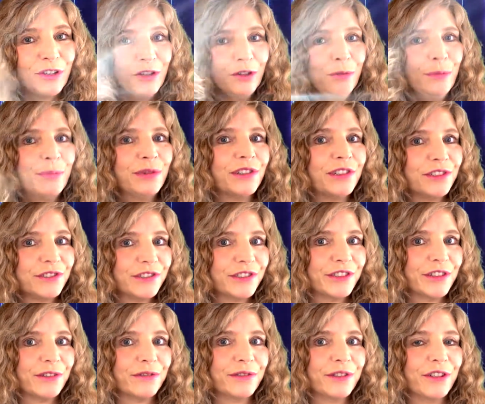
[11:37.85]
You put
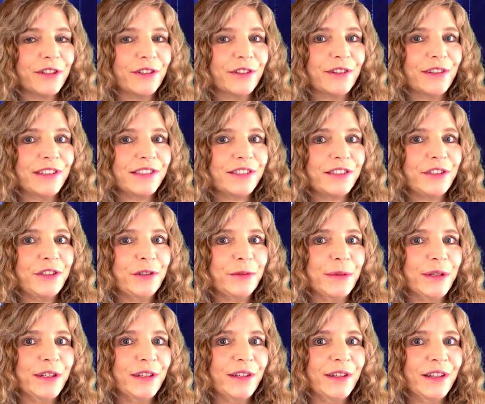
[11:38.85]
yourself here as a
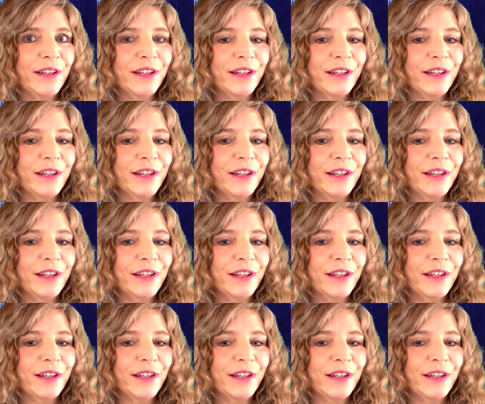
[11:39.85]
human.